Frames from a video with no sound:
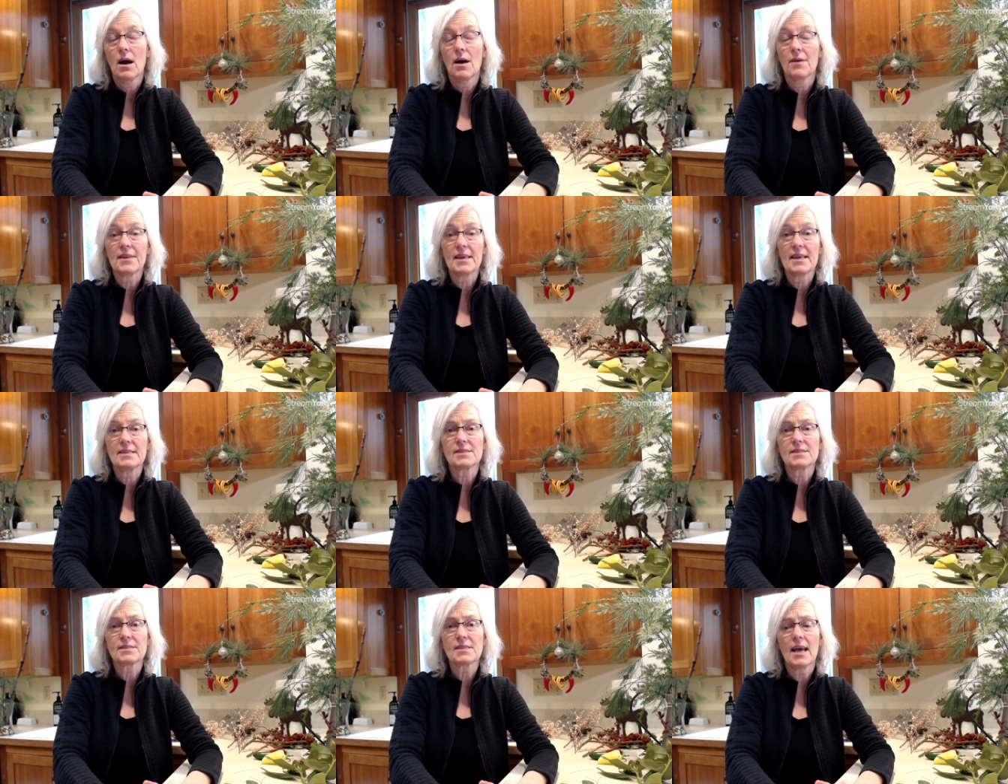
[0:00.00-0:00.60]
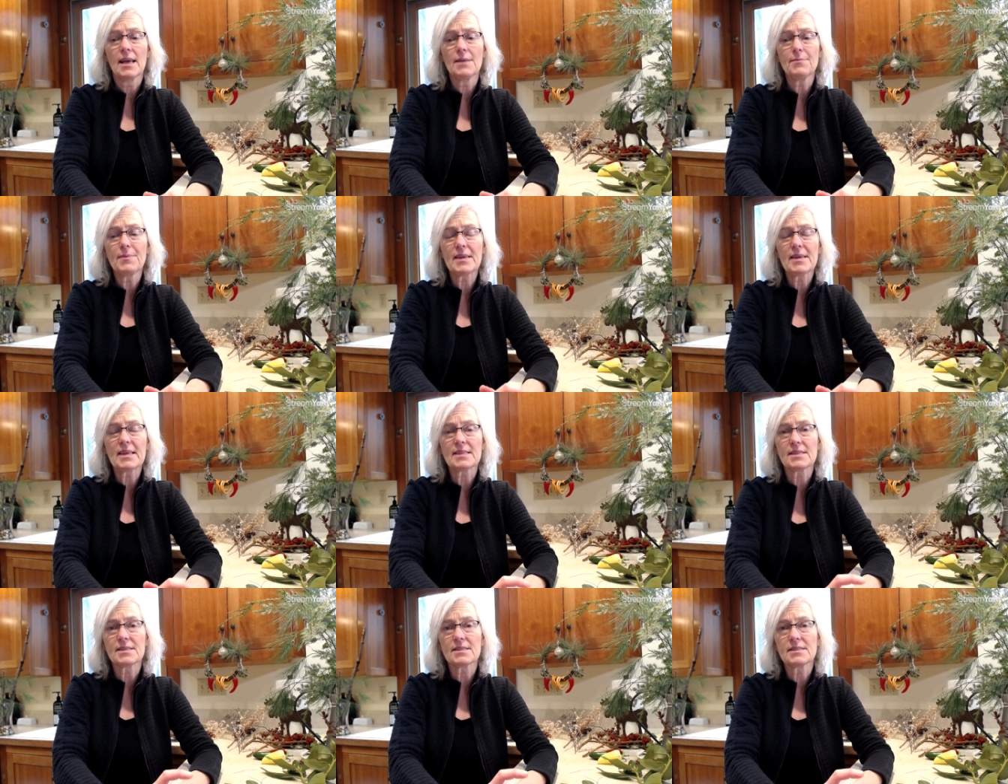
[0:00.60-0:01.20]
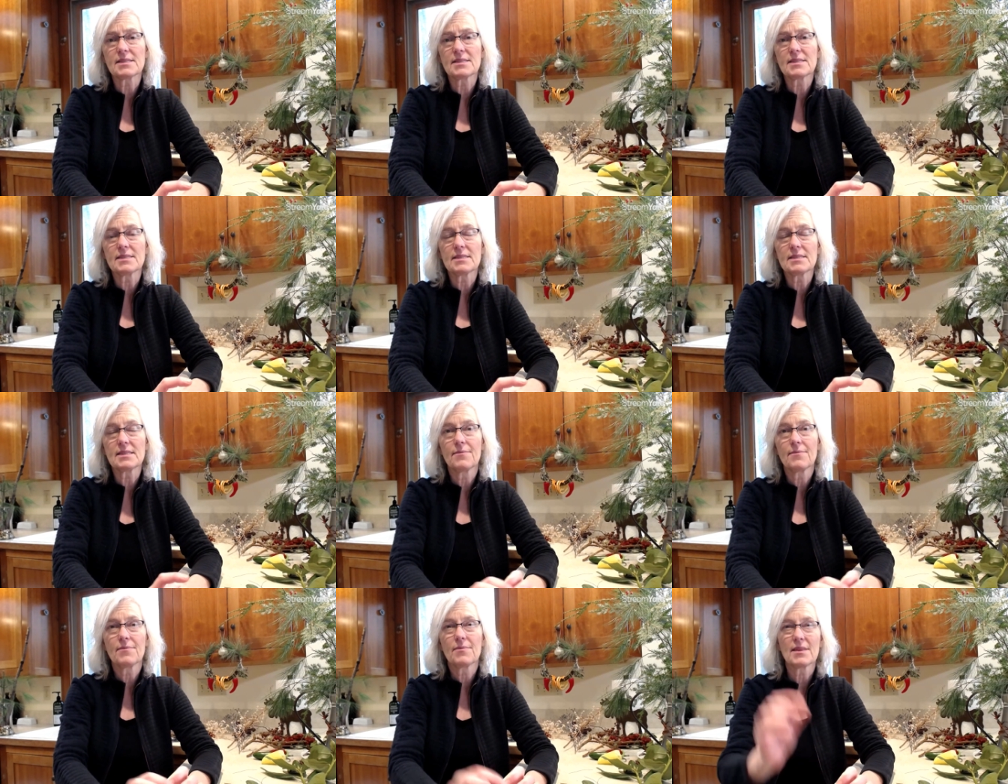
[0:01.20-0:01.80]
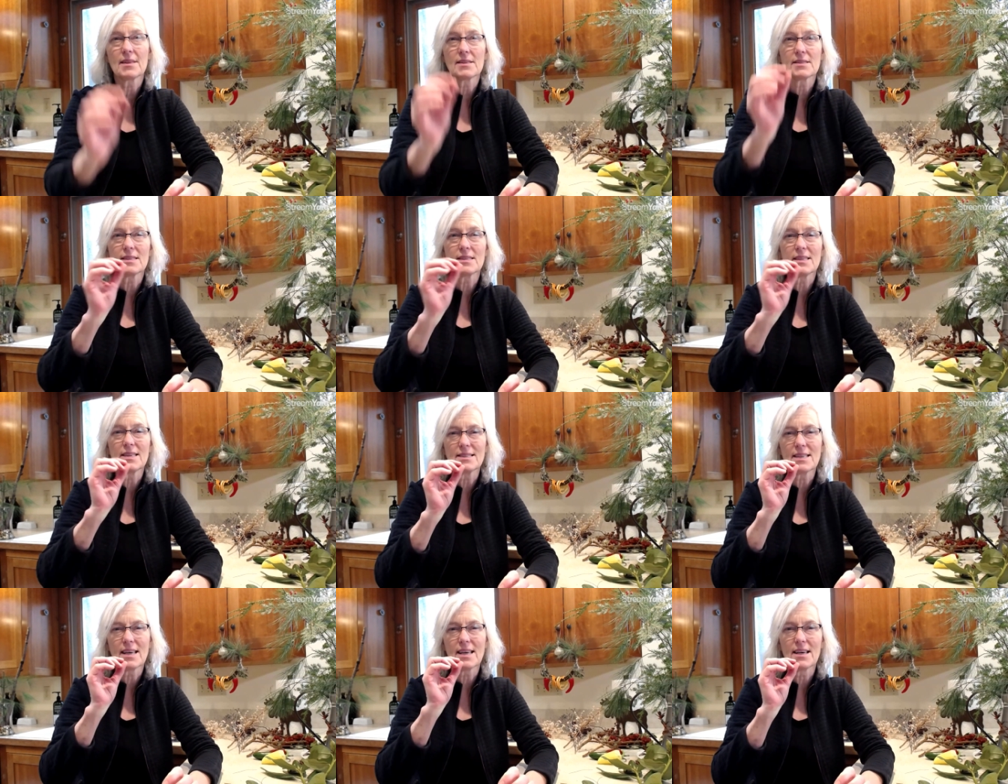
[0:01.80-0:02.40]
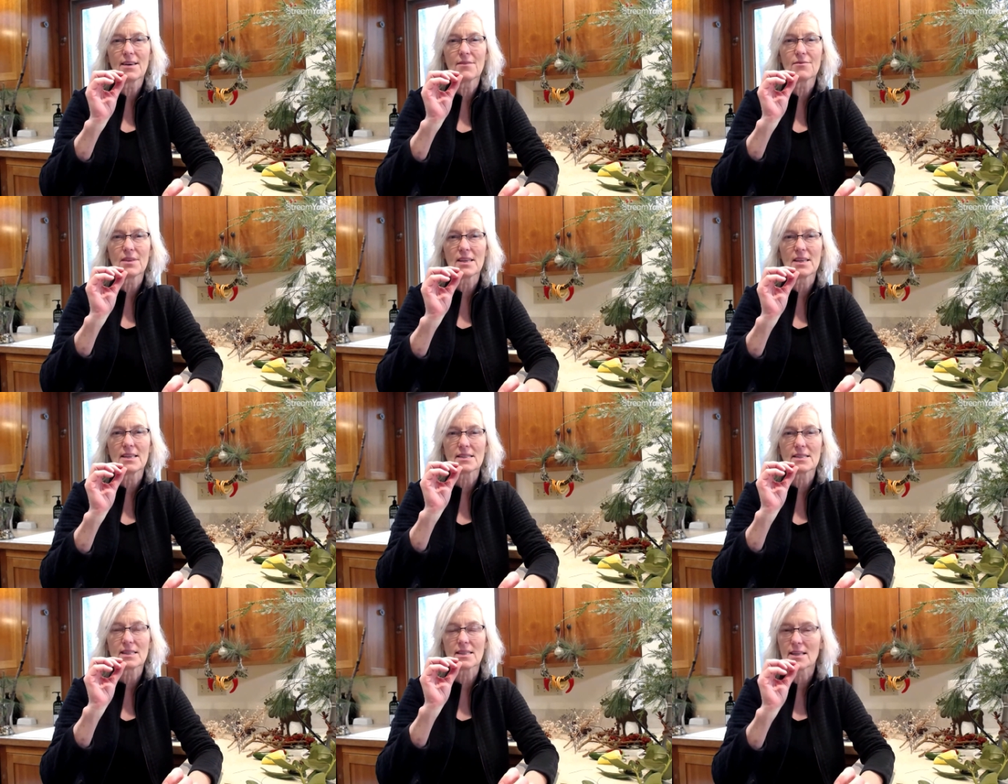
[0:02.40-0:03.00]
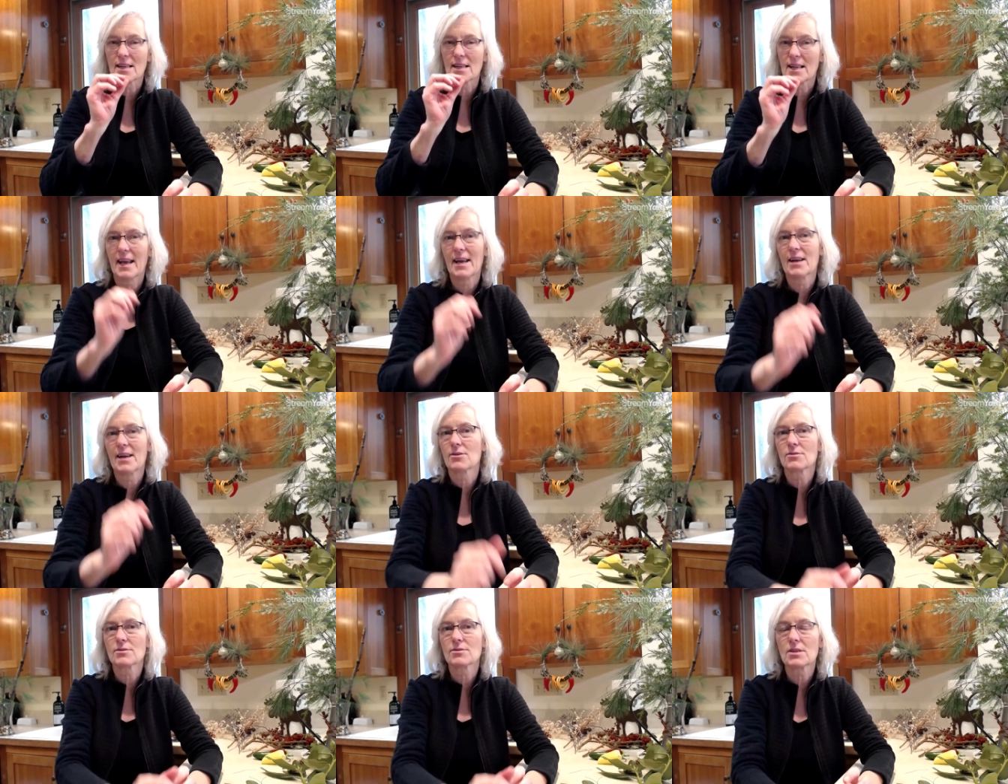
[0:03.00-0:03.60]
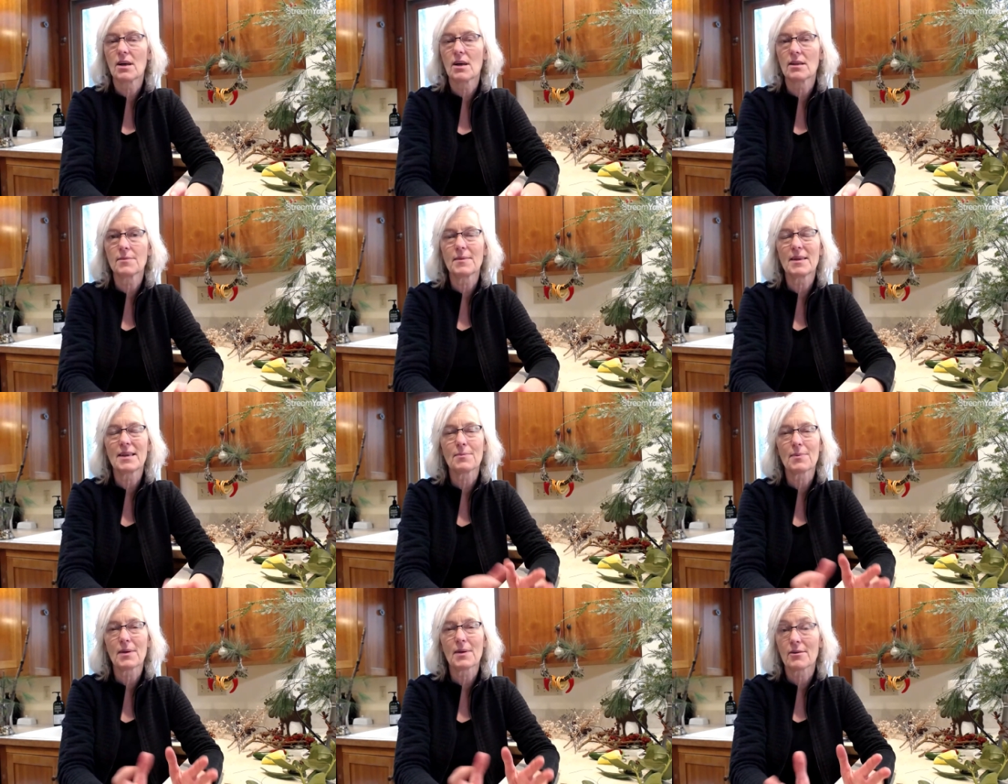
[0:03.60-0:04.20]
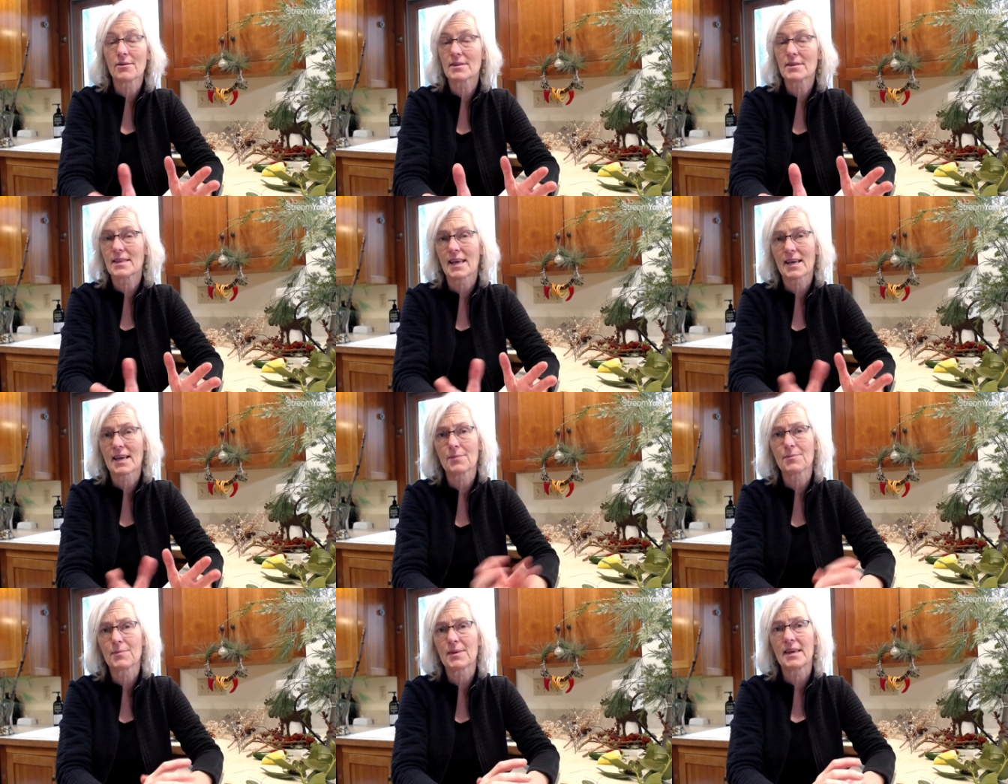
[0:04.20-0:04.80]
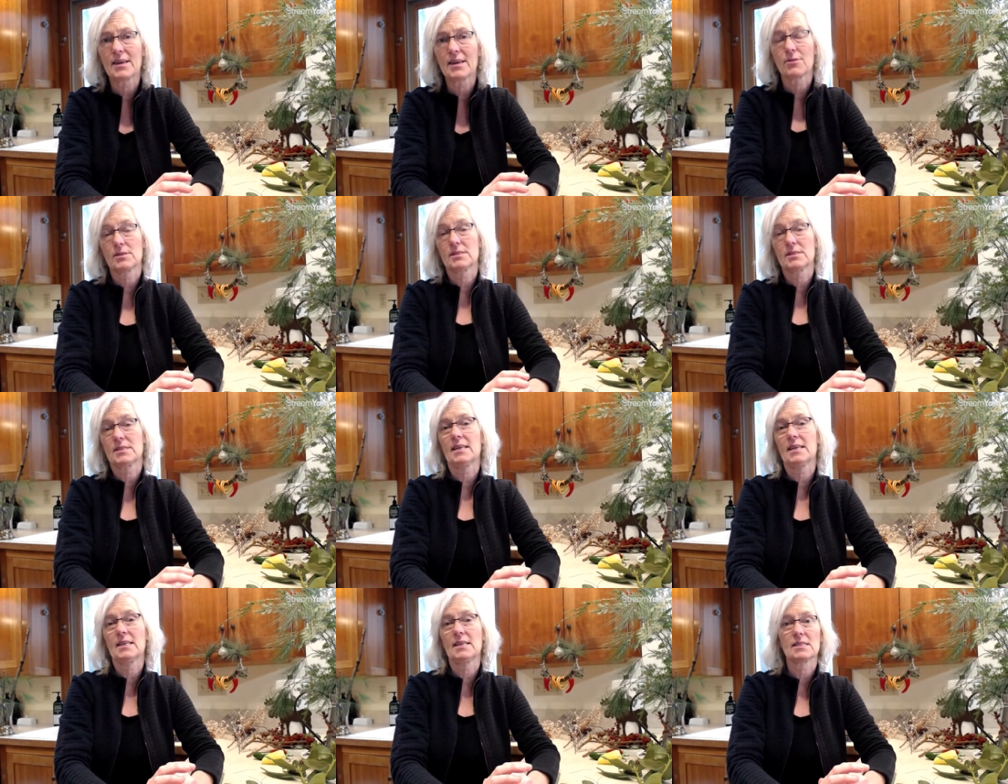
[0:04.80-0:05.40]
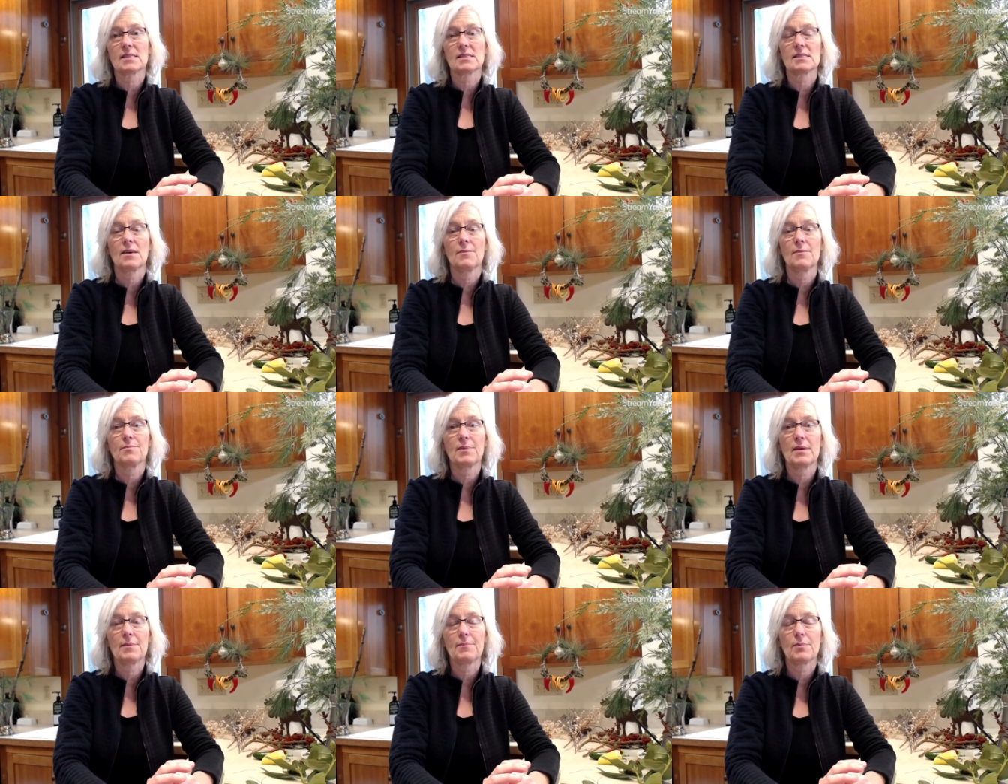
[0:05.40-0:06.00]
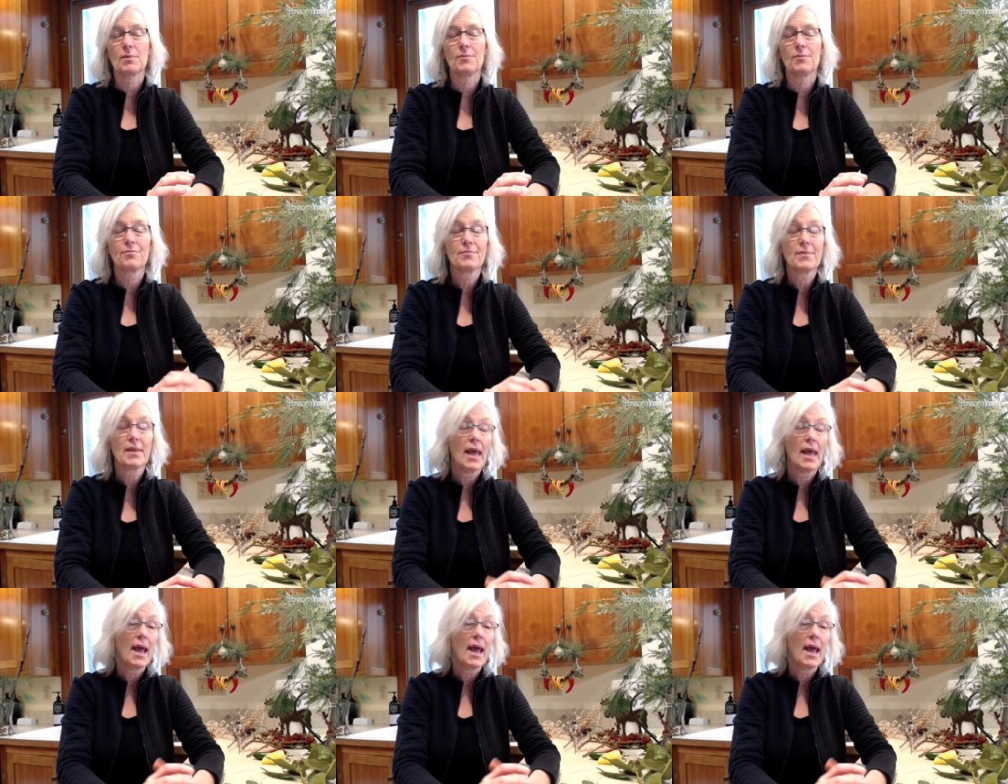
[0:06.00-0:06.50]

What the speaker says: on the inside, because the seeds have these little hairs on them, and apparently that can be irritating to some people.